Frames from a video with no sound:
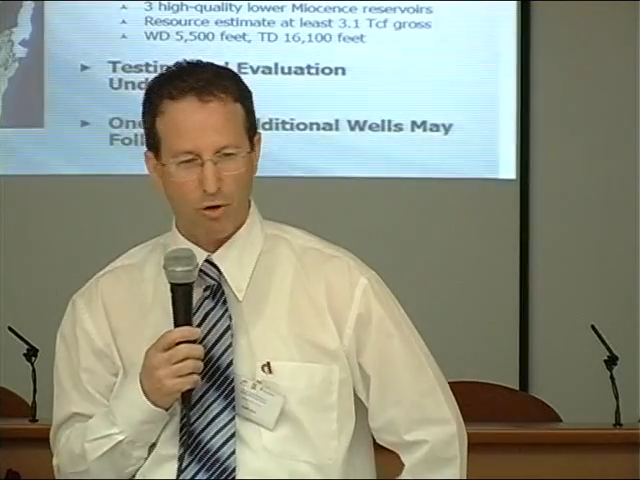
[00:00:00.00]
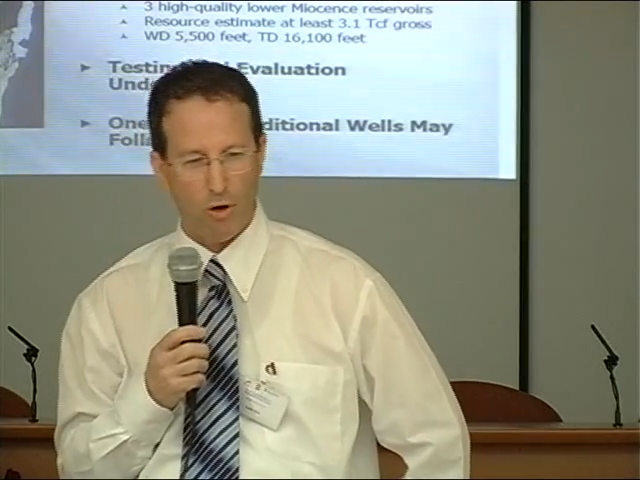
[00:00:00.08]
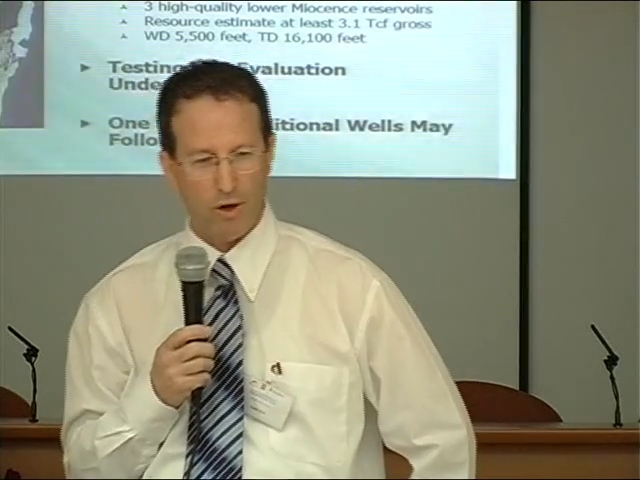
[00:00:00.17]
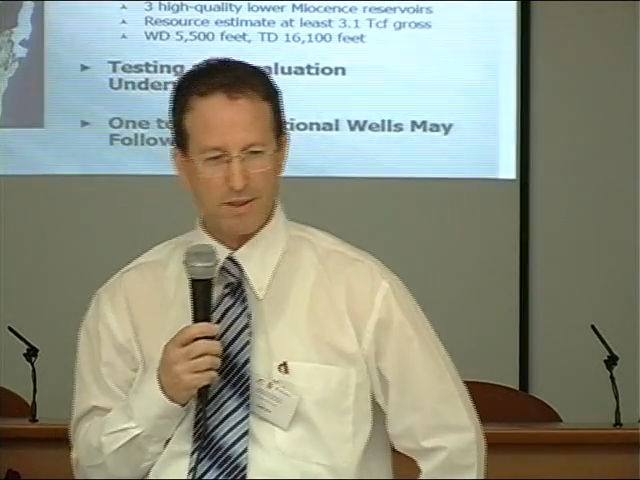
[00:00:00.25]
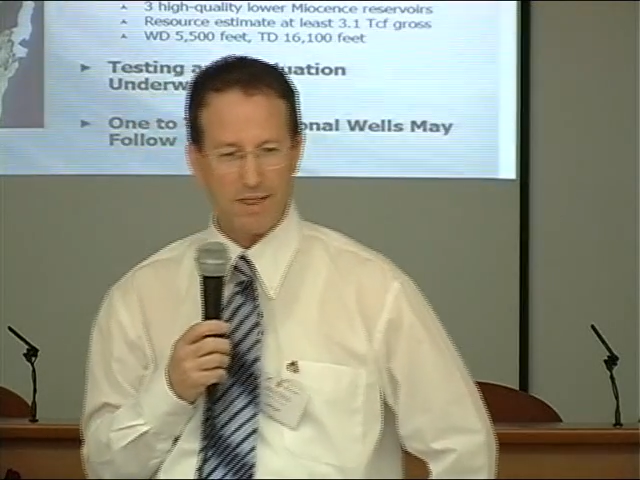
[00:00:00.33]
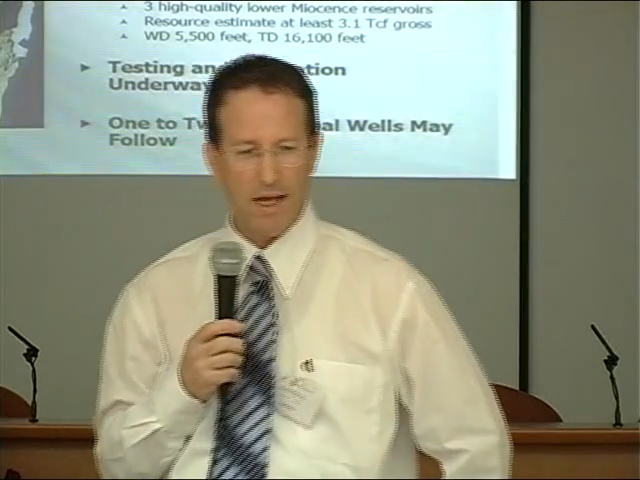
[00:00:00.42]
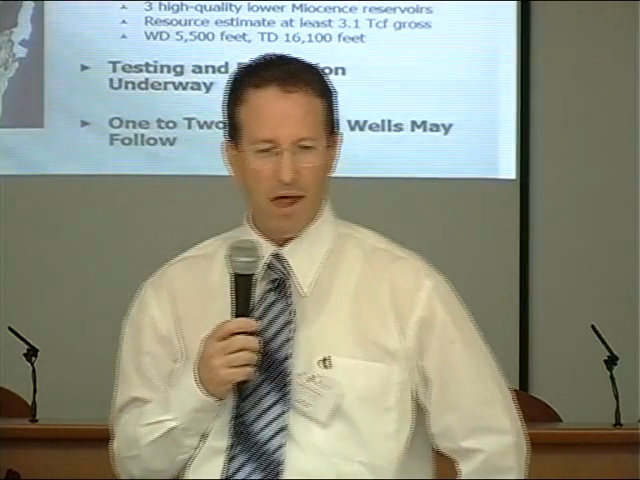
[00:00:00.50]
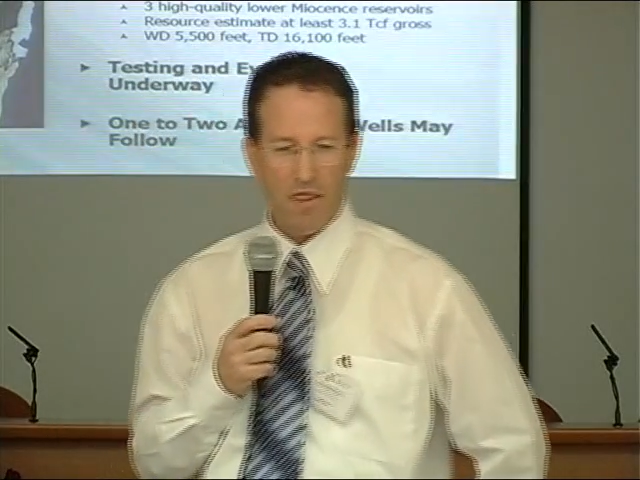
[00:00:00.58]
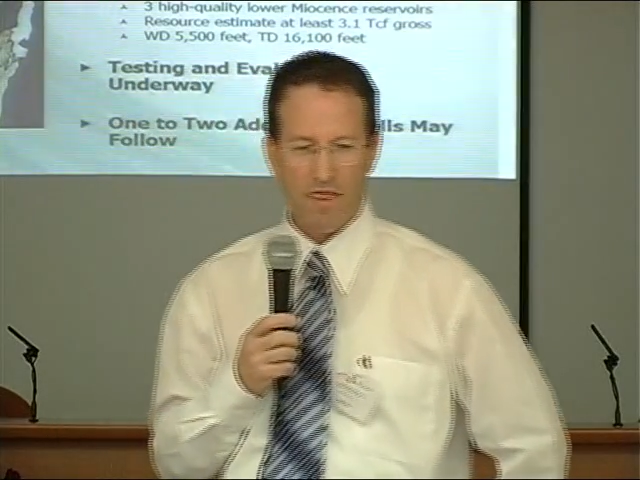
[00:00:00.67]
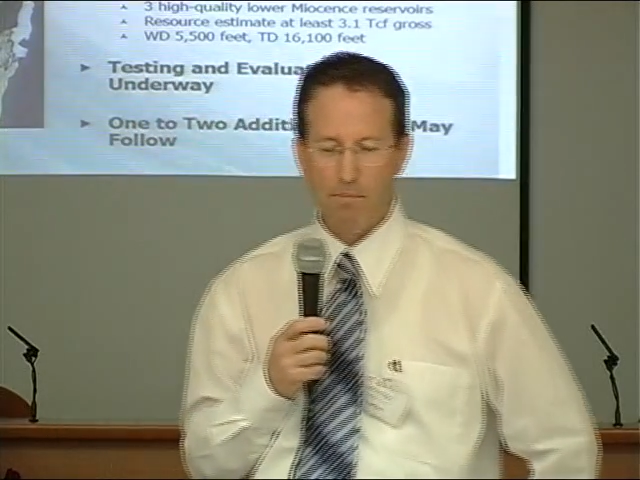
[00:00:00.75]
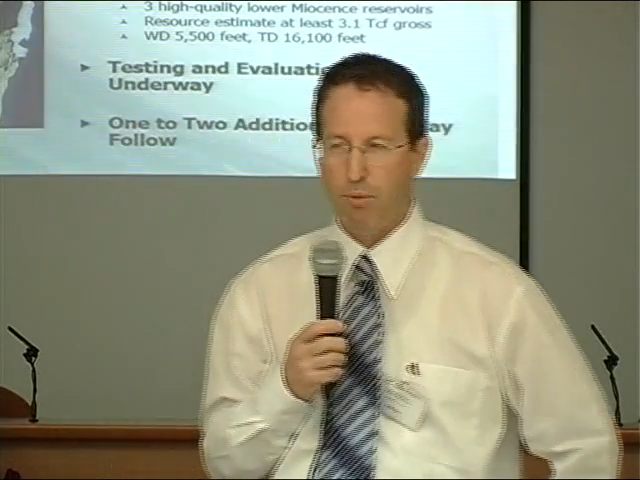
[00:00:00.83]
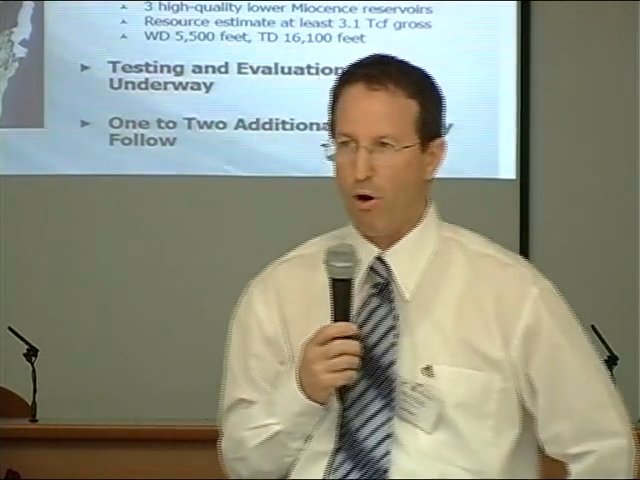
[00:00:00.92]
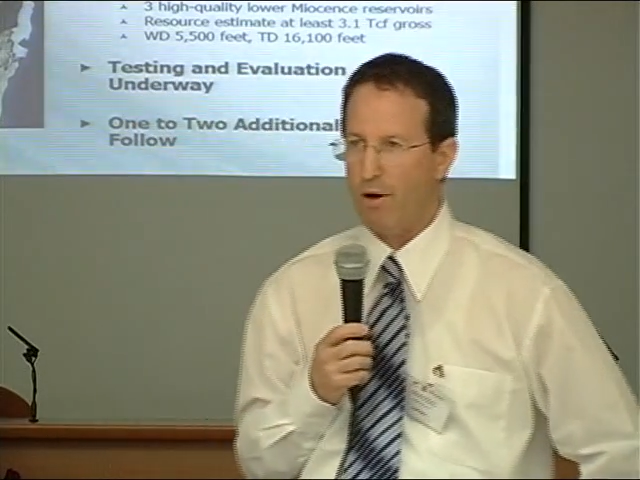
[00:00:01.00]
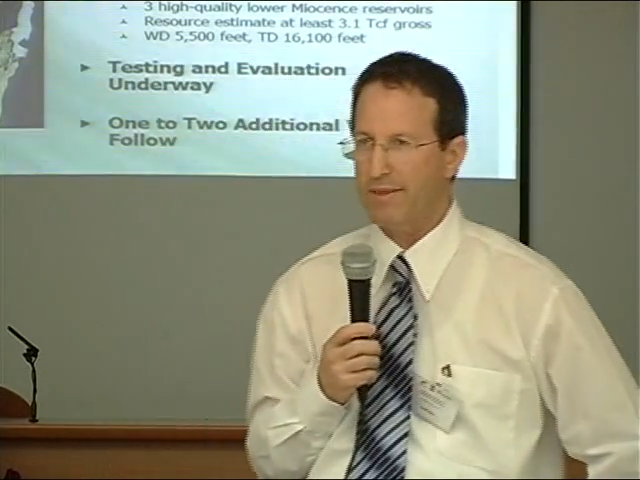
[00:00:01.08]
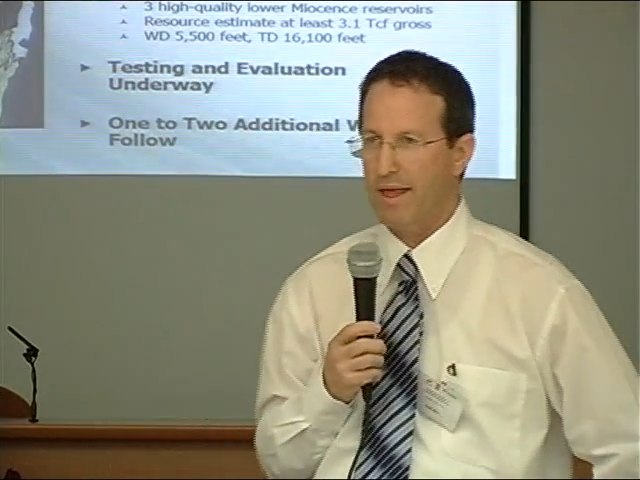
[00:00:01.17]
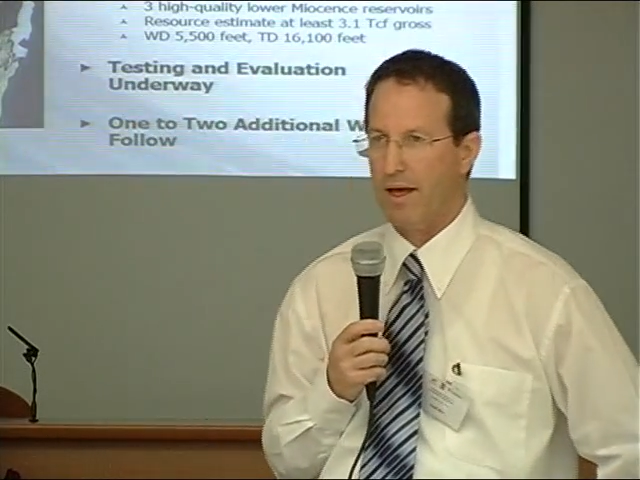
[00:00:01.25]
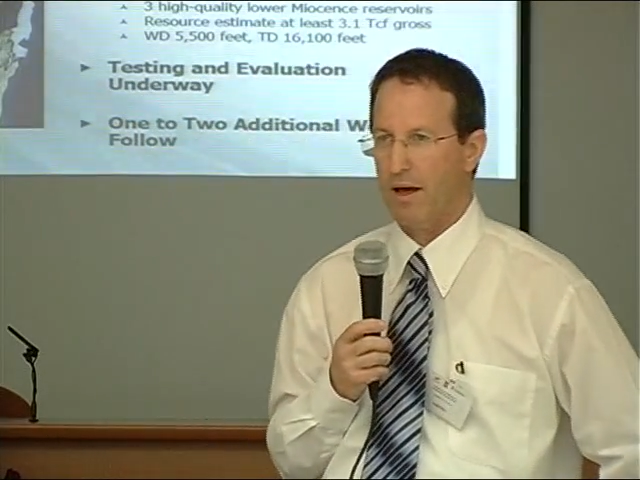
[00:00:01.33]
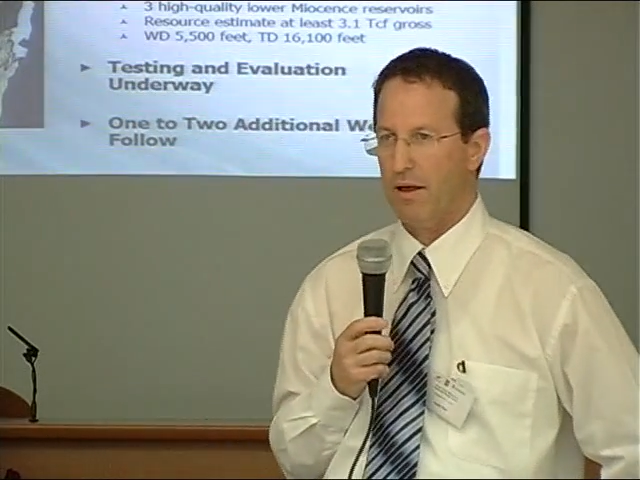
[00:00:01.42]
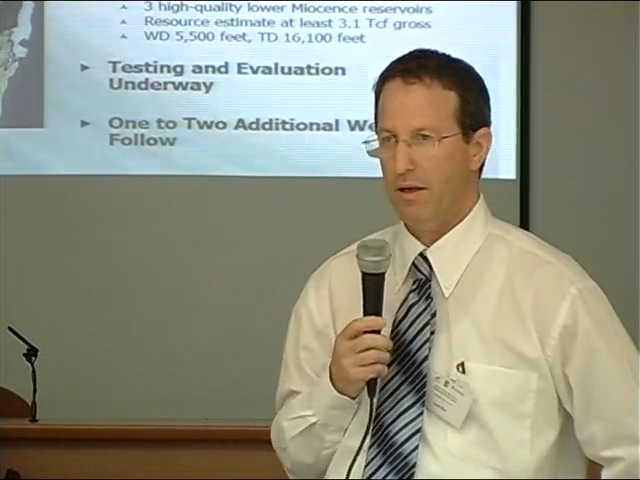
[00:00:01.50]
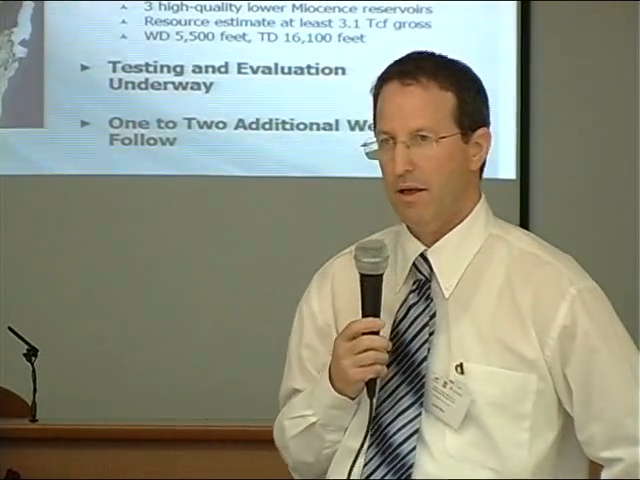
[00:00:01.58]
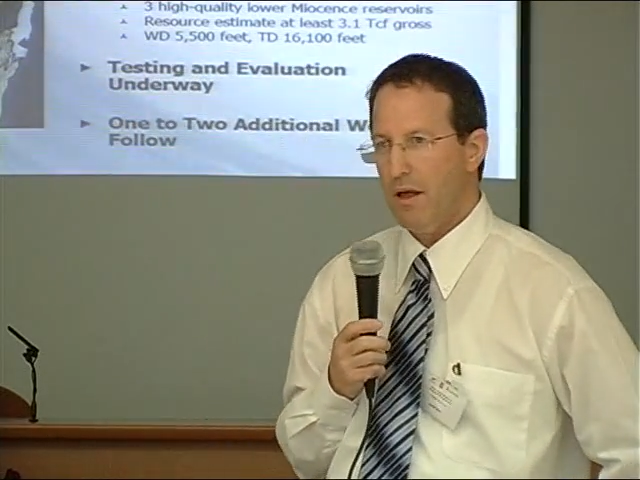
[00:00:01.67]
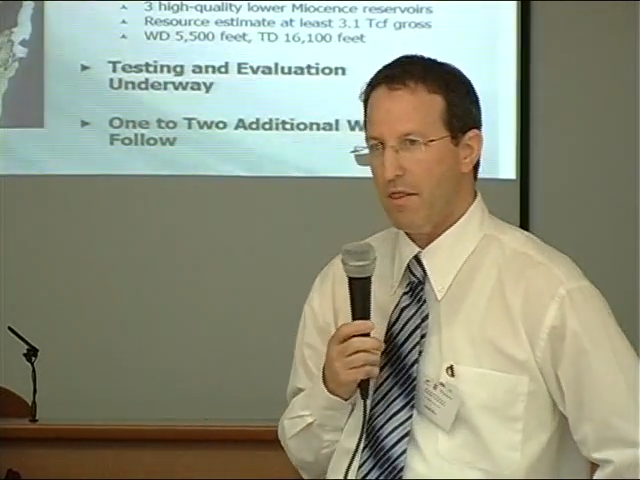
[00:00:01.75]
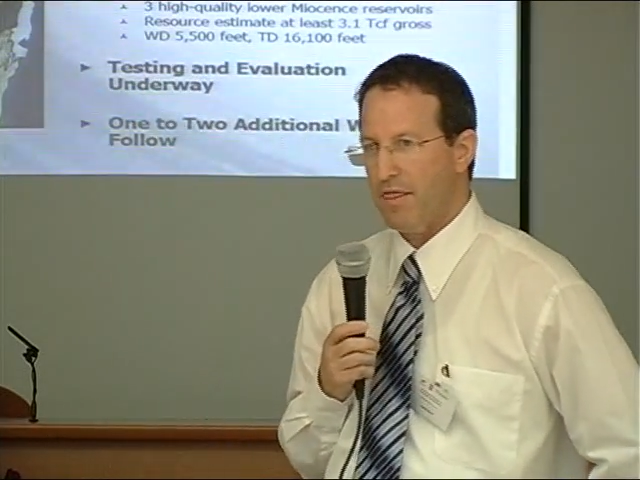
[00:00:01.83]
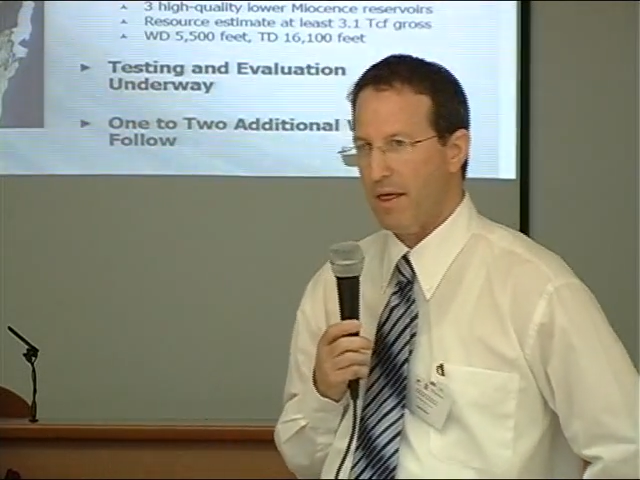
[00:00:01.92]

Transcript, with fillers: because the border,